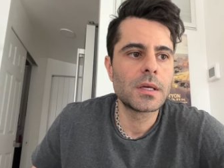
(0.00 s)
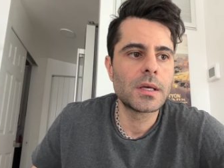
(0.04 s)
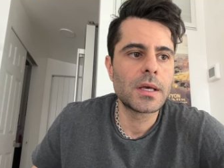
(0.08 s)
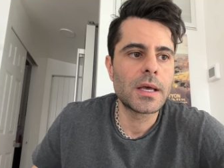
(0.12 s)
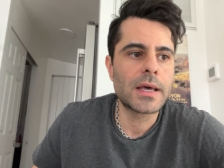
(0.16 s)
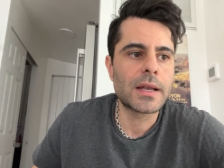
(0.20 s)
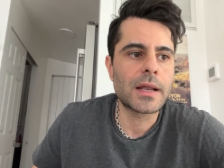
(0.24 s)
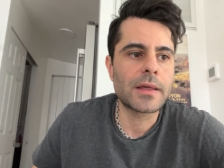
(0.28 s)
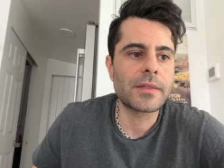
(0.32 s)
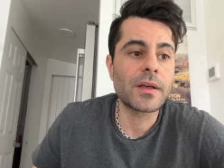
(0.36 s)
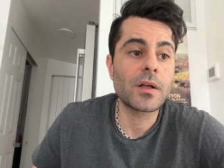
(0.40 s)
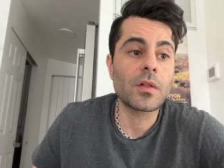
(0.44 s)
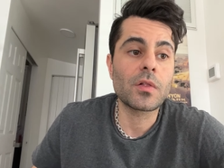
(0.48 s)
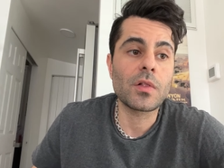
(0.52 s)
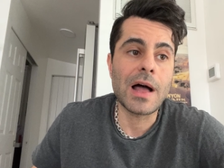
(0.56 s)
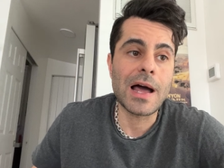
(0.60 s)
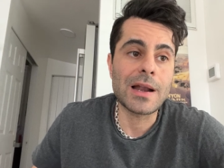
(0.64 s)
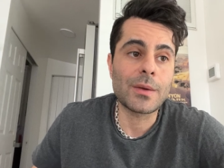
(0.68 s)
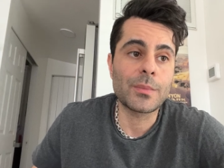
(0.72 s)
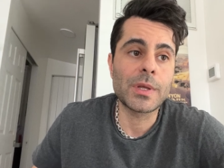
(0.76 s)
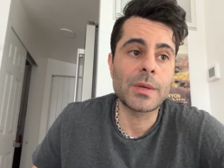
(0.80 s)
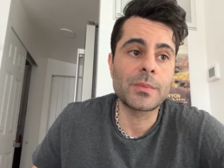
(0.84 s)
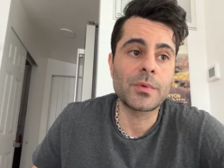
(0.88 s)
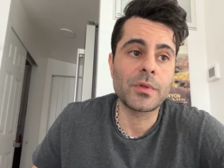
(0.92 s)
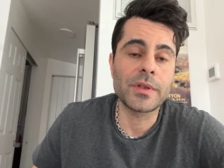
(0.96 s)
And I think a lot
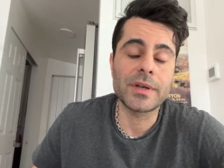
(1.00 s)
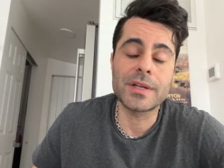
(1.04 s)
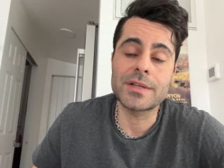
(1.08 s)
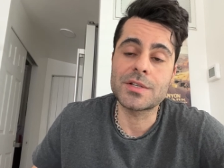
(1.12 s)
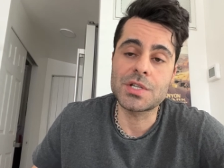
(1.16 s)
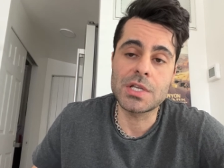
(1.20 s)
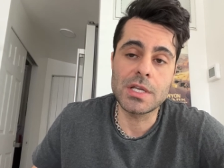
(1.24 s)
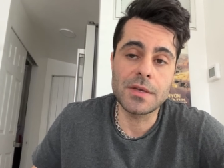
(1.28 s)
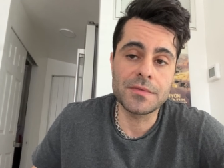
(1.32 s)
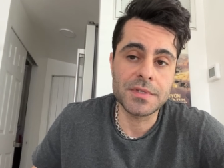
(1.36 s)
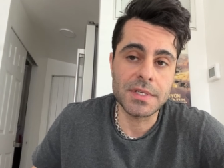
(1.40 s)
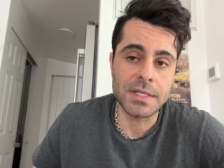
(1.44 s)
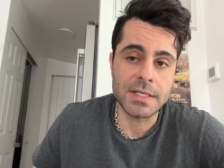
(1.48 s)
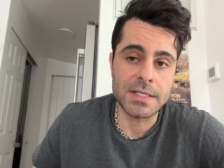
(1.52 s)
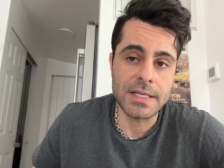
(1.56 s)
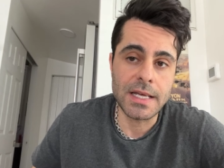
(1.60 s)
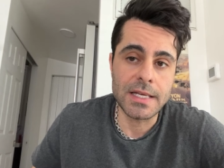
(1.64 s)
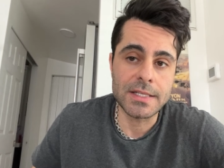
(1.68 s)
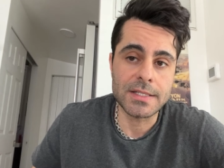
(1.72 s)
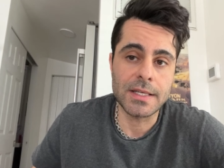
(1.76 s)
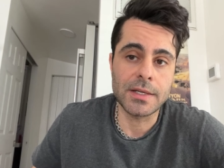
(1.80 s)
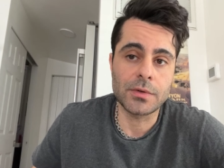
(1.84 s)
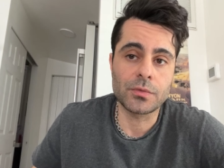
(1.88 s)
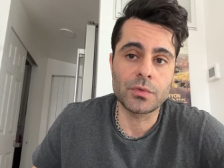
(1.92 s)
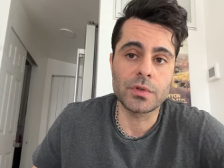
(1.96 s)
of people that achieve
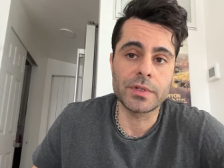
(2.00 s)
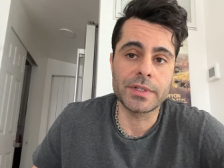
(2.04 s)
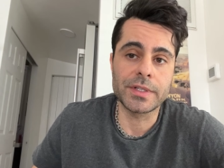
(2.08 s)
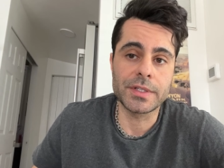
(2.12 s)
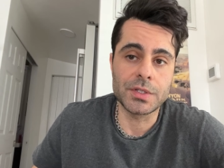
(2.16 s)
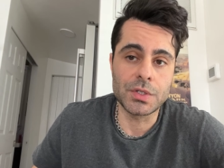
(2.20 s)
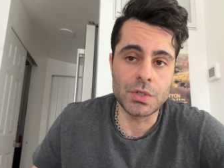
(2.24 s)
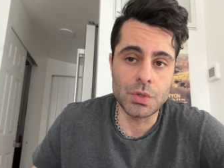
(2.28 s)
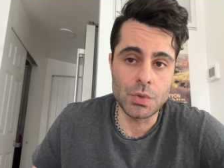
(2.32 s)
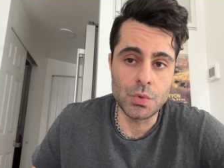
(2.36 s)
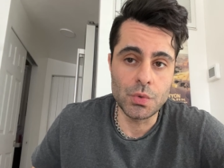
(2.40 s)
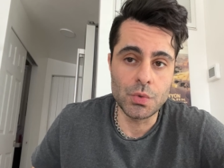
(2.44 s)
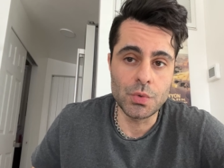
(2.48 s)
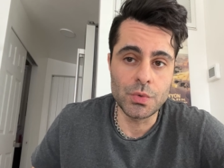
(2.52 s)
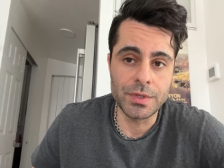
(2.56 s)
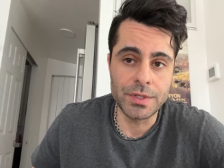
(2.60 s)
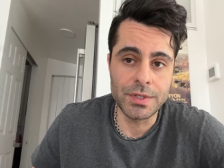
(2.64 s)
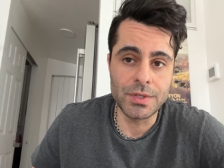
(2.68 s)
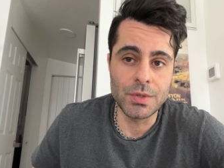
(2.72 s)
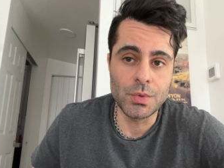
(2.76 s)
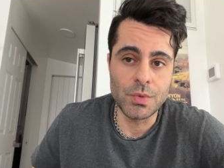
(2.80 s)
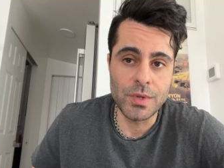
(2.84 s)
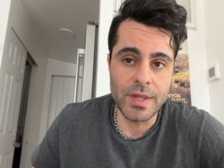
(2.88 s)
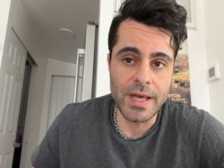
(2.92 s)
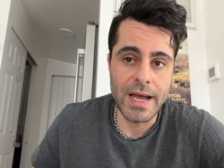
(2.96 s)
success, they really do
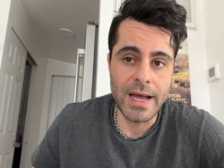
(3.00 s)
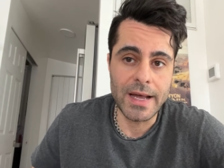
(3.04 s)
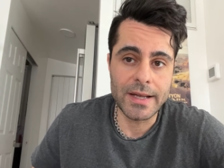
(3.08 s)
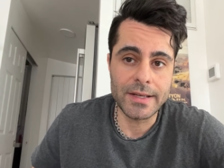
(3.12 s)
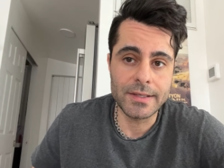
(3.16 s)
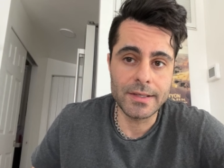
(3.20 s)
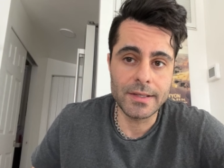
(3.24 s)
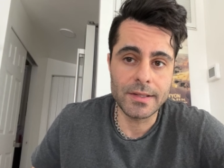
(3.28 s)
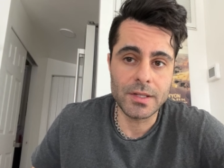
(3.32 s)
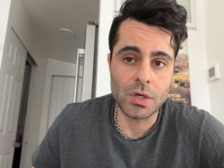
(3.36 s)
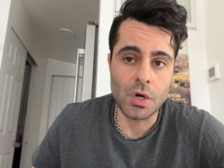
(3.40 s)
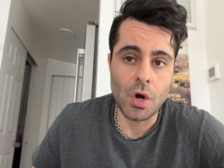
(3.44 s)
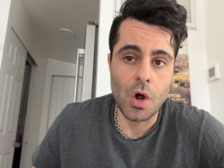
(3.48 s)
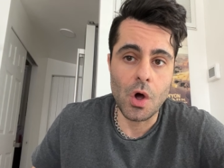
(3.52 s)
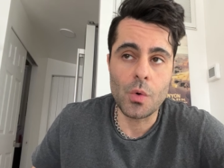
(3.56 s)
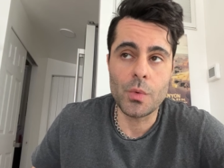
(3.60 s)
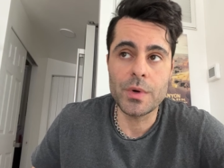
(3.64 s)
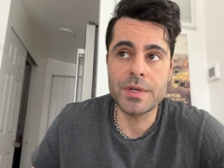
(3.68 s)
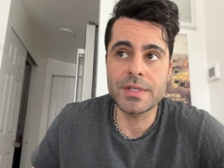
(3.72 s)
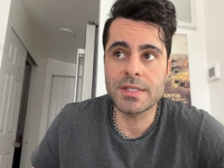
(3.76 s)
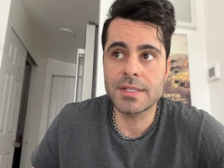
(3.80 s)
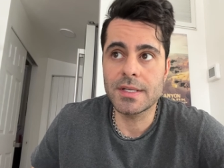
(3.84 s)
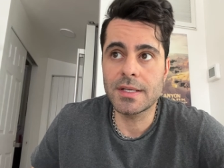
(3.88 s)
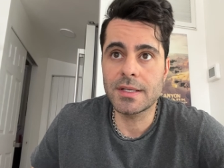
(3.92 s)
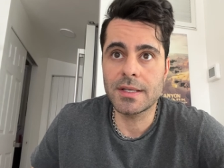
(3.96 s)
do that. They're
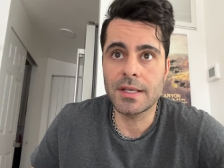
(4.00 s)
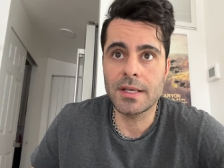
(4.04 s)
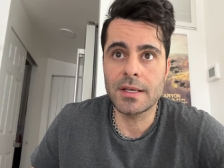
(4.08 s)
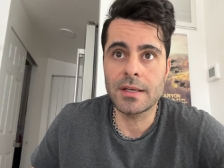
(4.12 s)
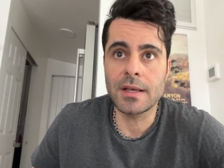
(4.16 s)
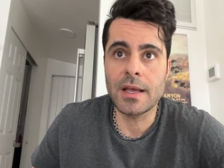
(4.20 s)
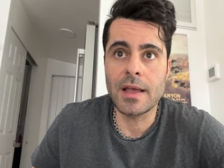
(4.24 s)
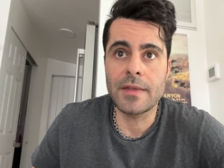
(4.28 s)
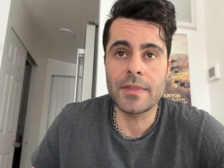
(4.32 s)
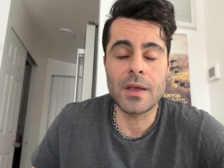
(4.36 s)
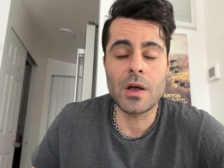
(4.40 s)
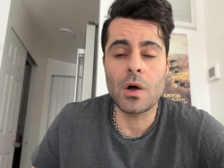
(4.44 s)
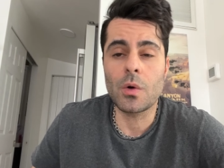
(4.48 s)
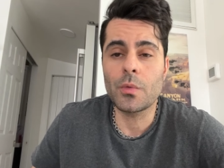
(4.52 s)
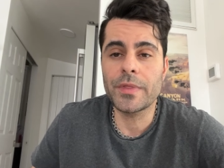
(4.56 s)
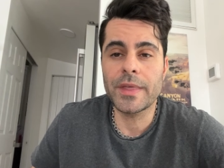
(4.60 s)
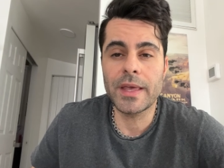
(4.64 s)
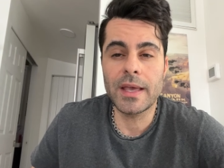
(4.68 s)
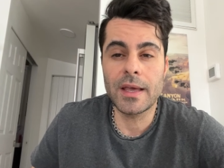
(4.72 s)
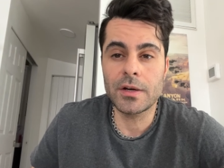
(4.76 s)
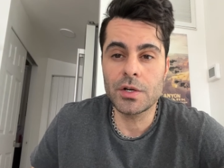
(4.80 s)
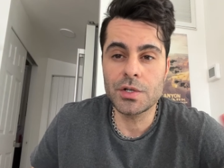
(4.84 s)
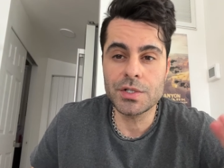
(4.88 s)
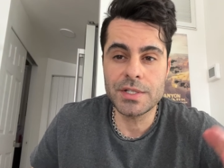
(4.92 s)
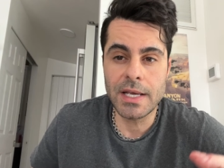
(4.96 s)
always thinking, and they
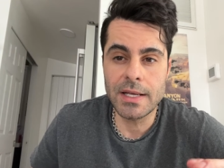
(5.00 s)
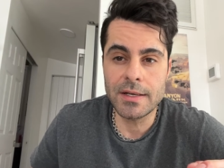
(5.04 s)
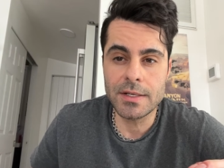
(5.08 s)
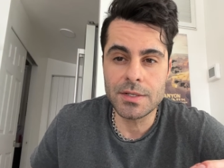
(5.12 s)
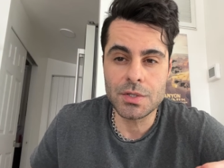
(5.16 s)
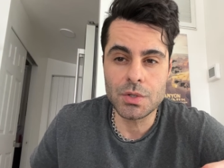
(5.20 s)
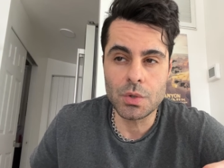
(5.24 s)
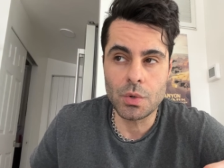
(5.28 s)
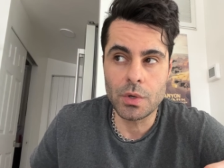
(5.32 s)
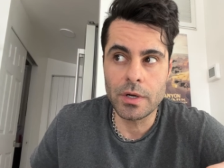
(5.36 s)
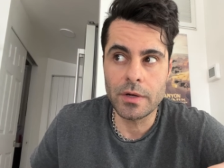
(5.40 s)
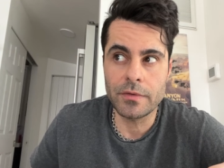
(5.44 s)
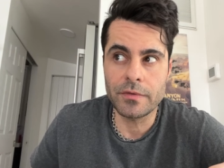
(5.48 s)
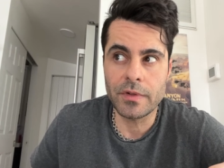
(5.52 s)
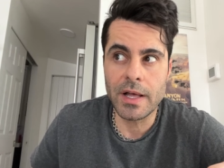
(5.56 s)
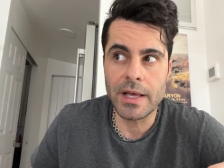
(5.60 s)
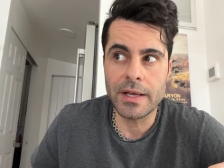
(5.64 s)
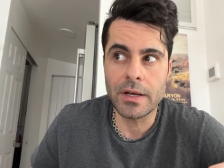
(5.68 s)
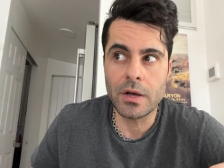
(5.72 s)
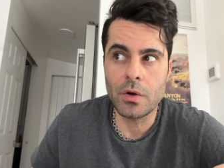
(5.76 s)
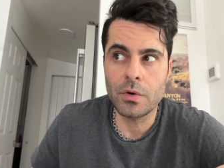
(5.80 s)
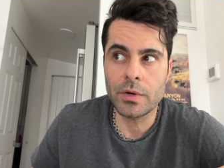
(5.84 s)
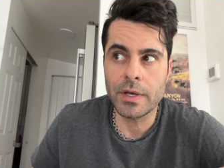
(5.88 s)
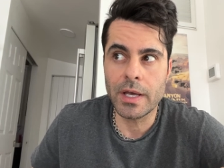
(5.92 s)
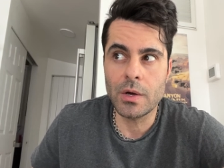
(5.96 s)
they entertain a story of
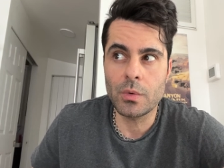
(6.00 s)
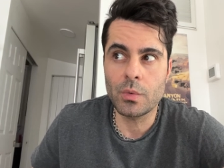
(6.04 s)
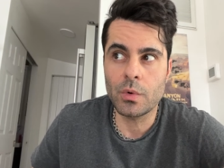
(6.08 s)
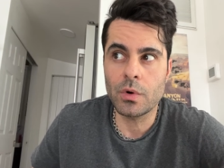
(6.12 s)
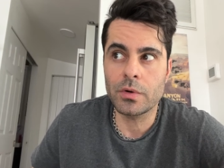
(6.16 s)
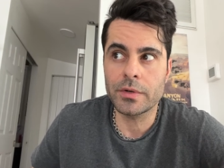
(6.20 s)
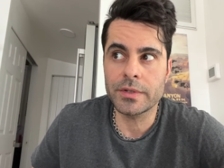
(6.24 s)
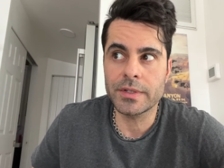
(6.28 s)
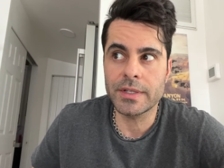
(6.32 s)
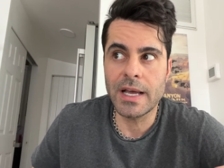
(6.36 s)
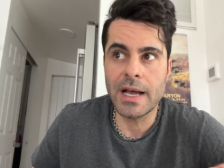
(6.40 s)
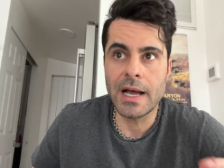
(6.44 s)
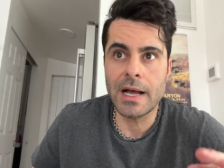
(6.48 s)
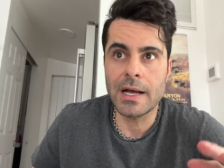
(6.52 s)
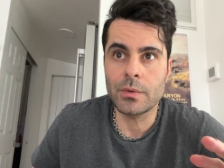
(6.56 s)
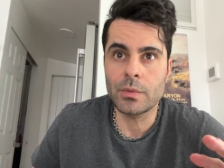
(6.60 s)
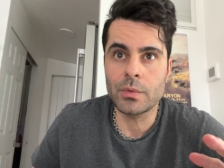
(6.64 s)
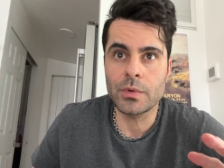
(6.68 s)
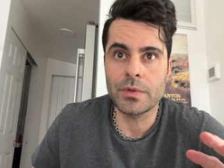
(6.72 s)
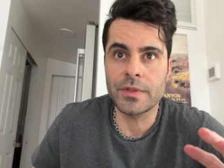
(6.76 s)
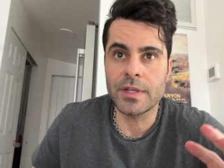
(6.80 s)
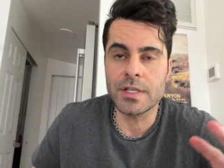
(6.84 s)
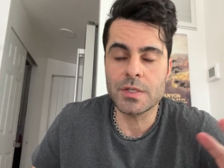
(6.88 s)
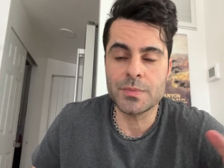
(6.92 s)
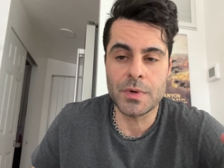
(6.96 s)
like, okay, well, yeah,
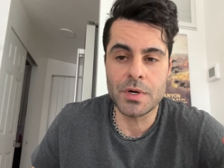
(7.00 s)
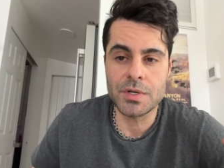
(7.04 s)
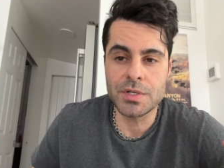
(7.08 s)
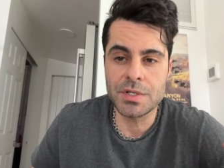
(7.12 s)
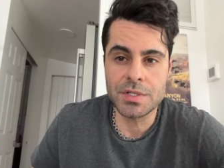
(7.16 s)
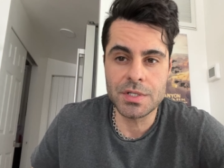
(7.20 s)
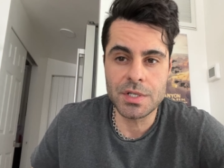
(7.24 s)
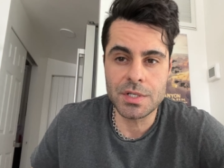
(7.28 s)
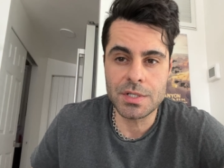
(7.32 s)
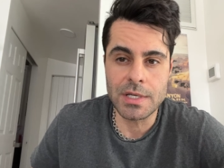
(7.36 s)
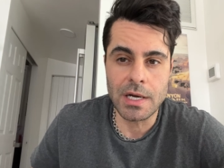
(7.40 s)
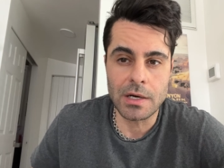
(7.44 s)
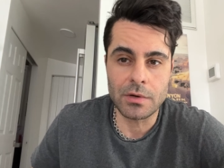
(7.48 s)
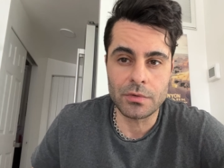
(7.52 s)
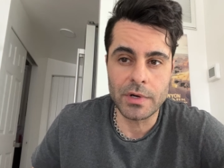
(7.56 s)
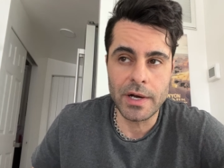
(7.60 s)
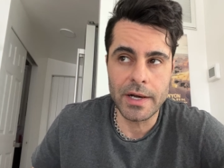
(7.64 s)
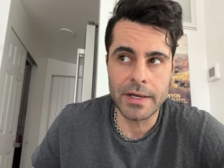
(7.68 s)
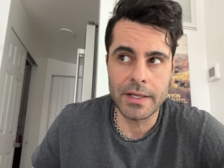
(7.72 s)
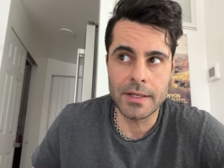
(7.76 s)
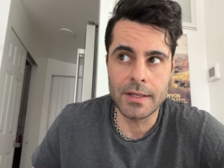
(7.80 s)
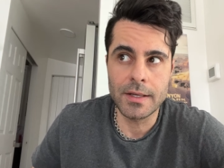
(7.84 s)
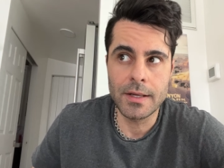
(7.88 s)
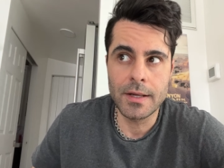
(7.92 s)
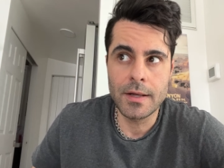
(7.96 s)
well, this person's just not
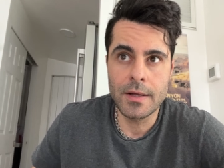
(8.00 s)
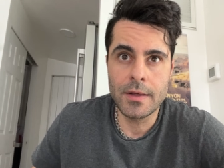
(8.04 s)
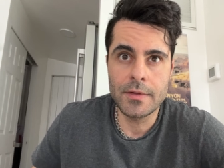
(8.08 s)
ready.